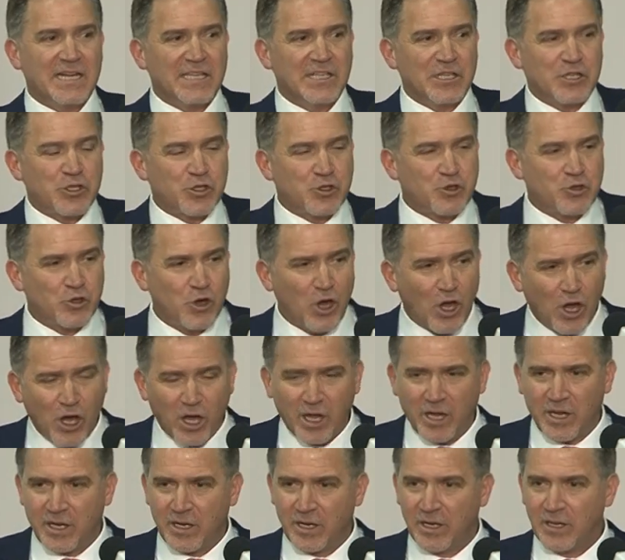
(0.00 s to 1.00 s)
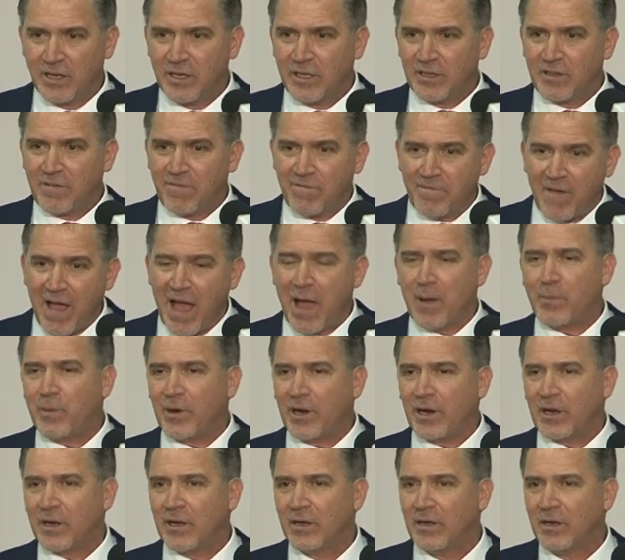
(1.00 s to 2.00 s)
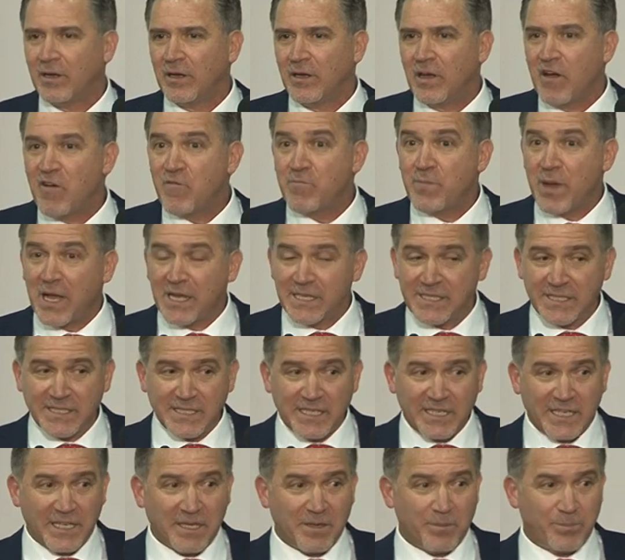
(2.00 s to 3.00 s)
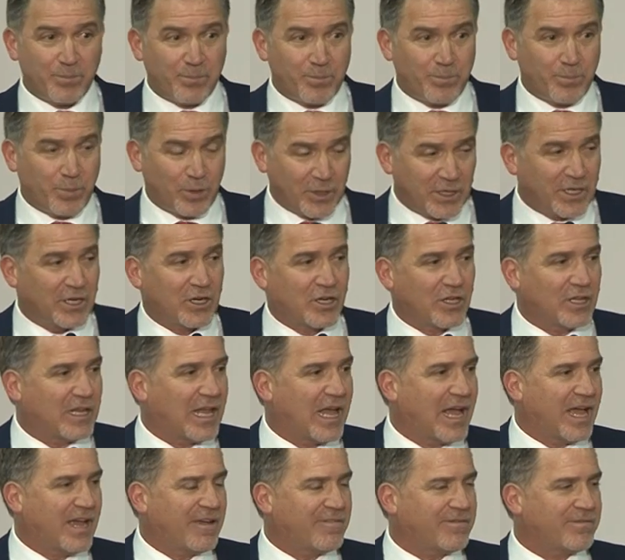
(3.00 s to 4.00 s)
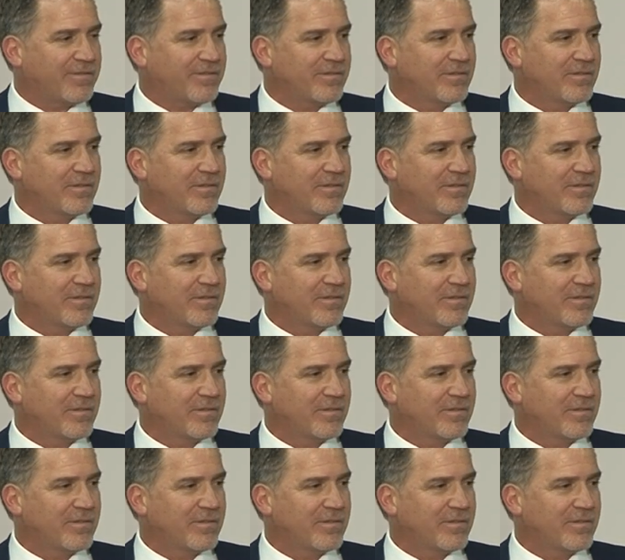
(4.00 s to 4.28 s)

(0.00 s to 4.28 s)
destroy the fabric of Palestinian political life,